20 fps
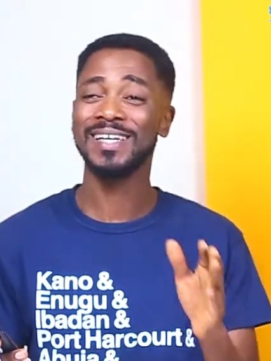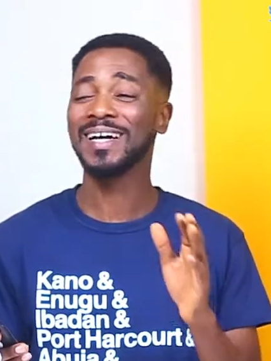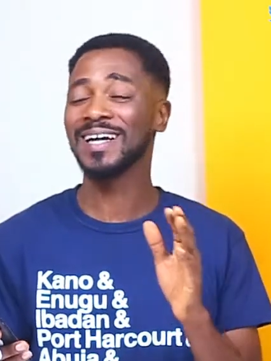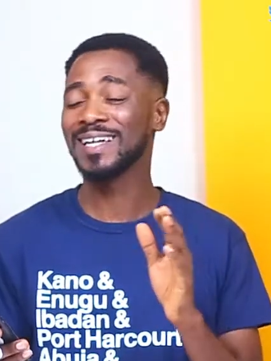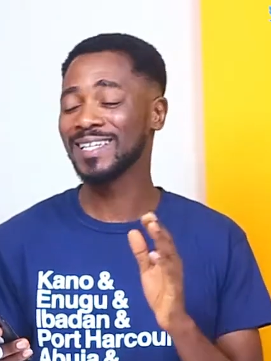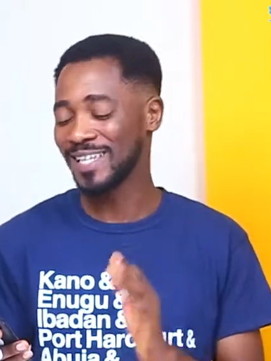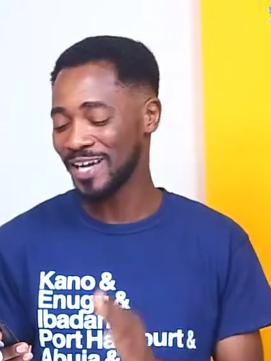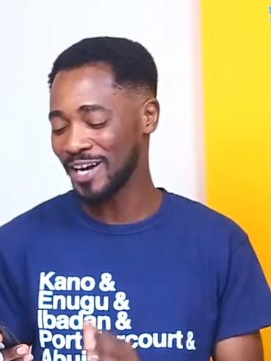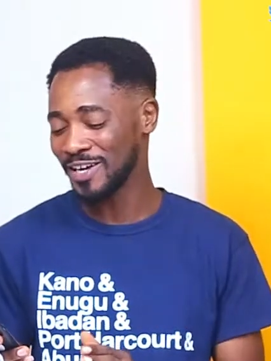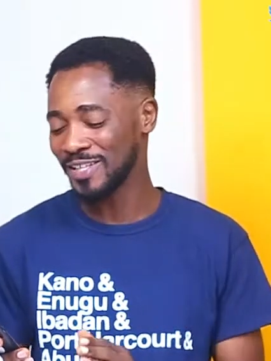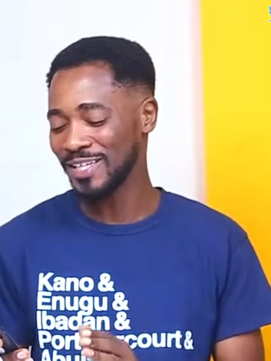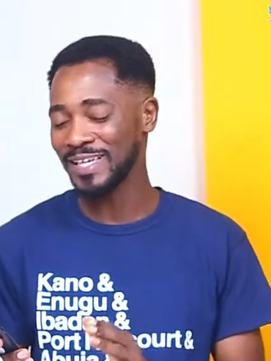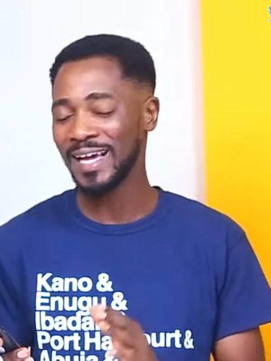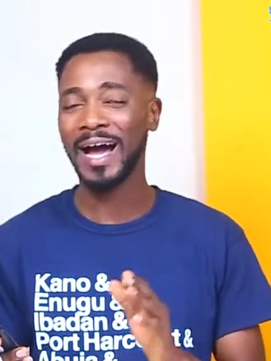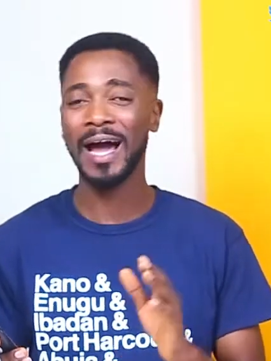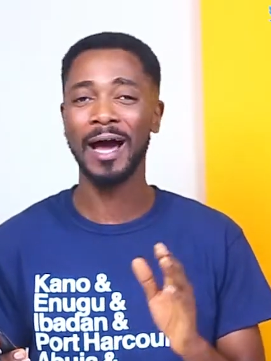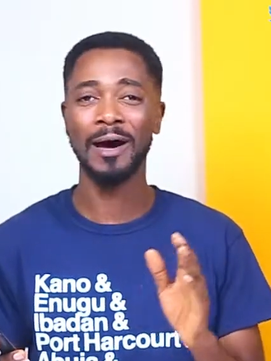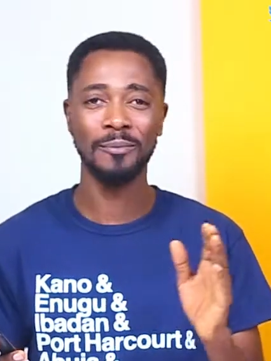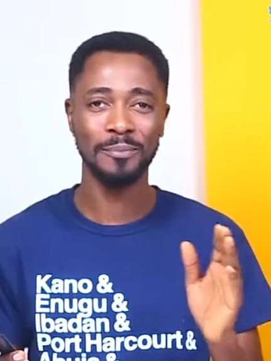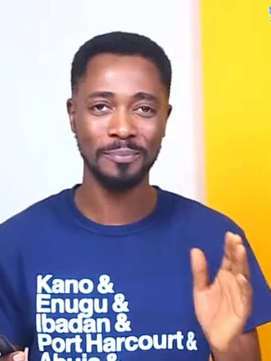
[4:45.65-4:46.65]
Clearly,
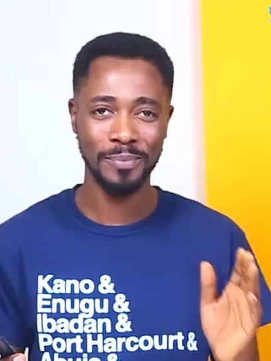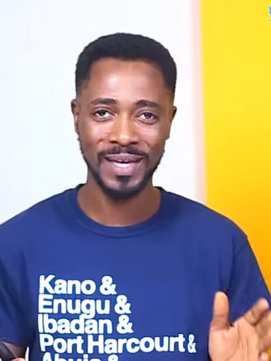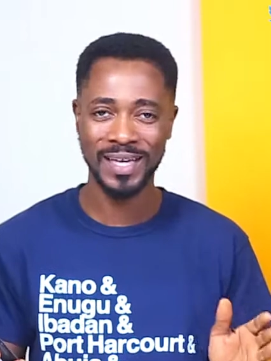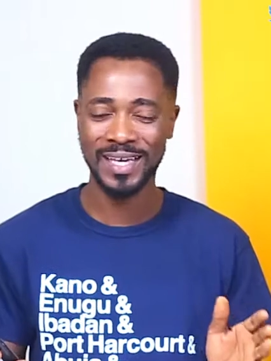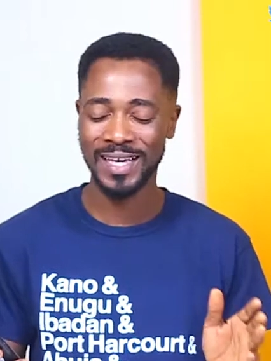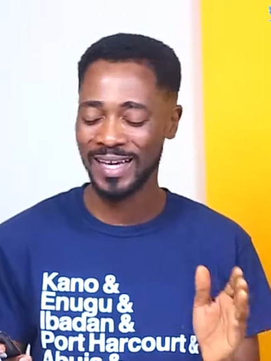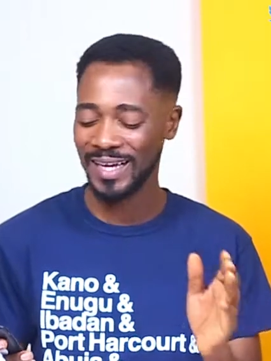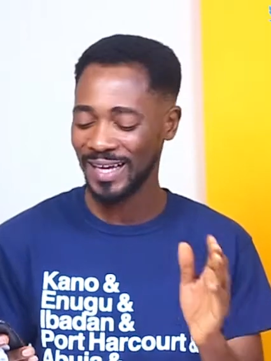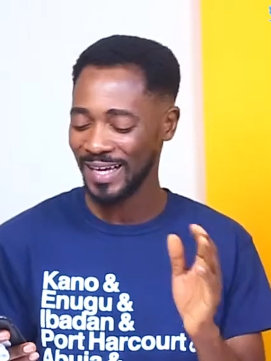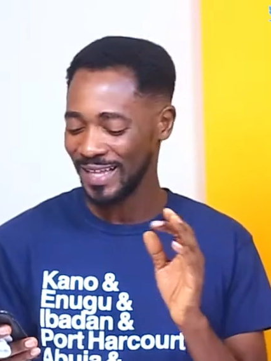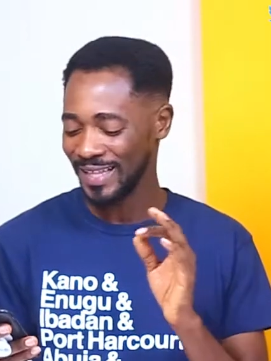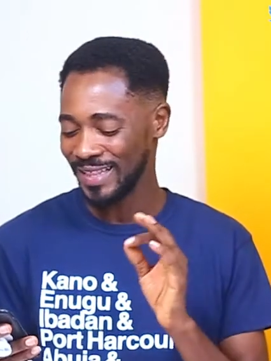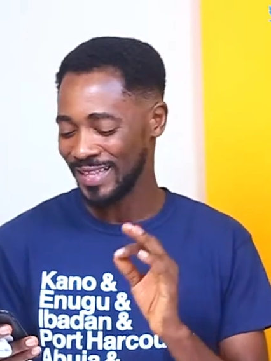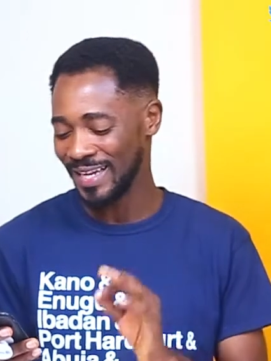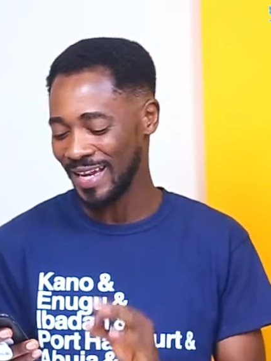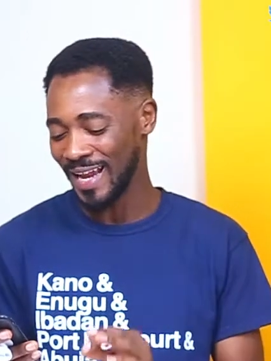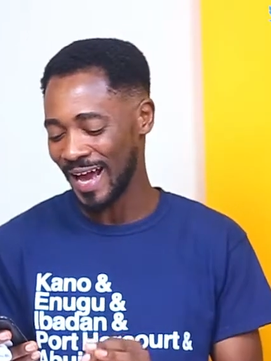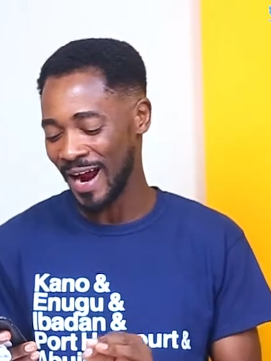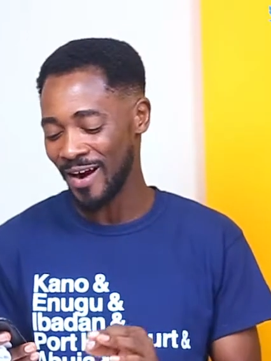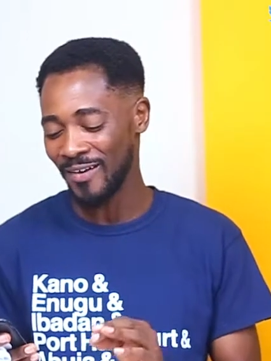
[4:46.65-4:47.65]
I am picking the
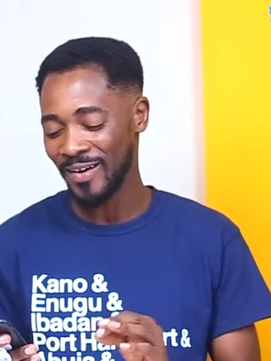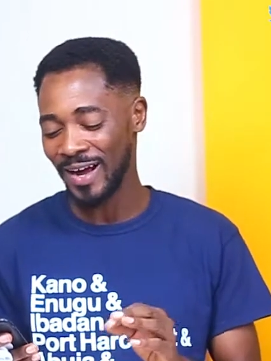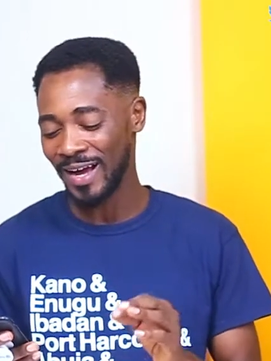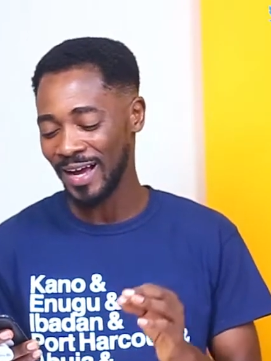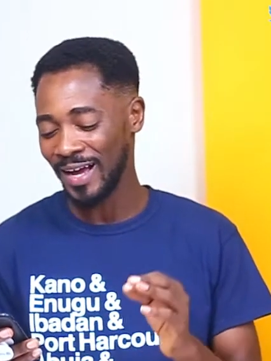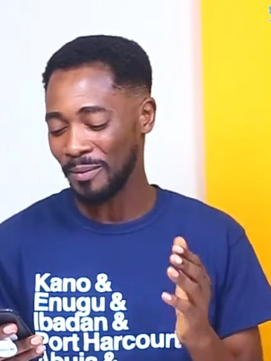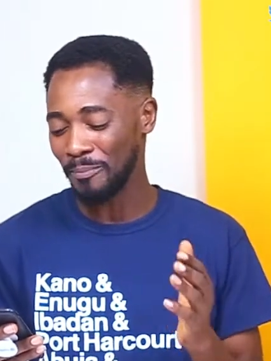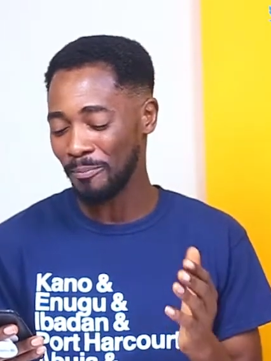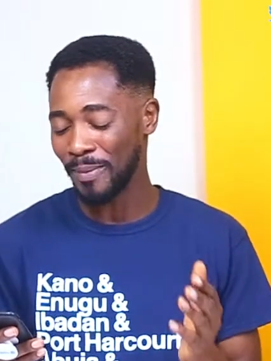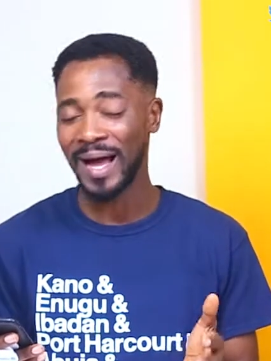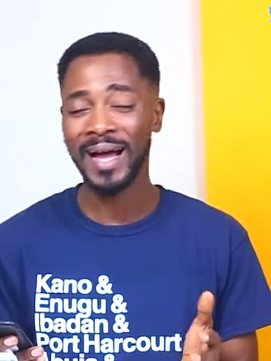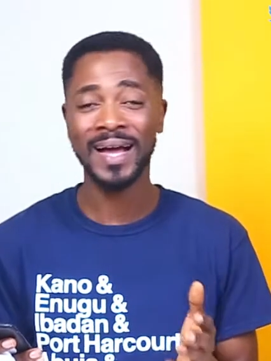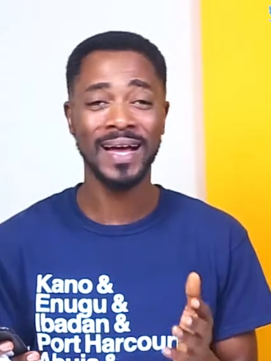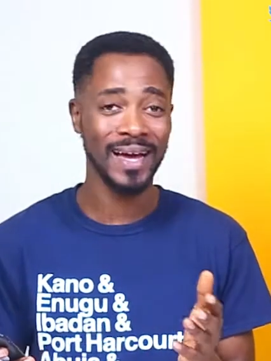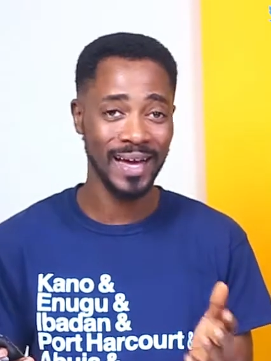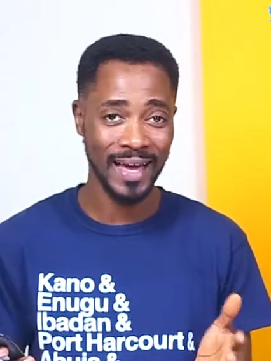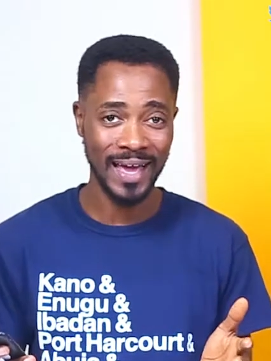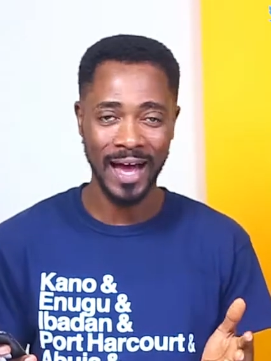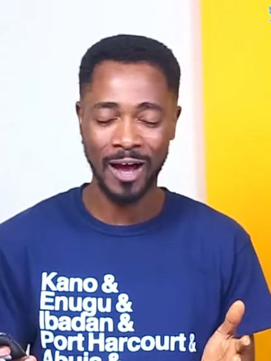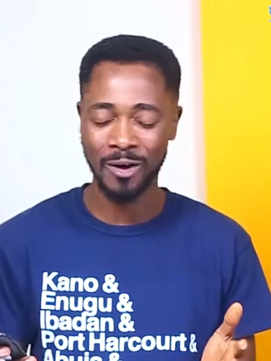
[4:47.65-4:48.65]
Naira bank
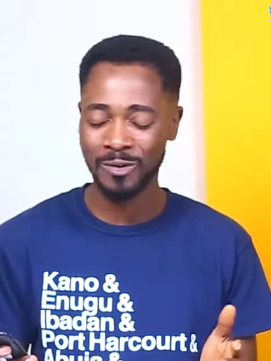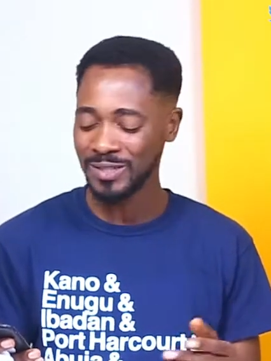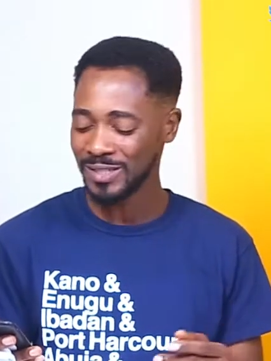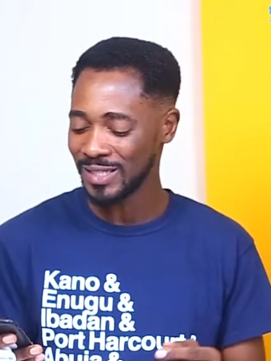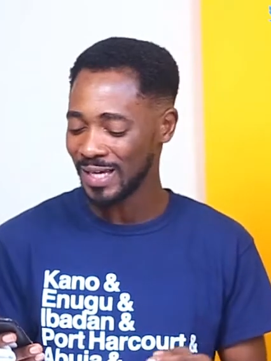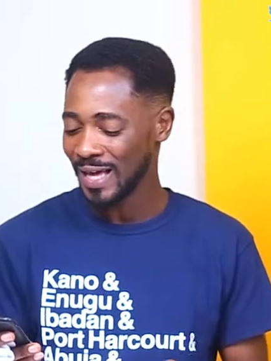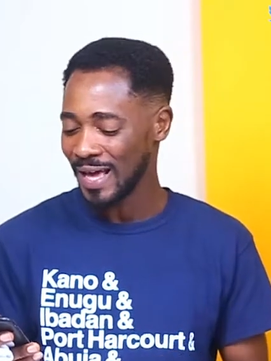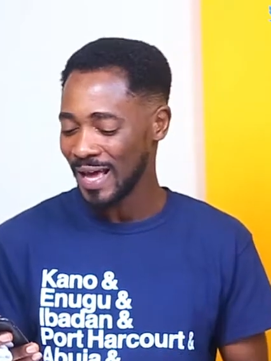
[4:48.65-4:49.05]
account.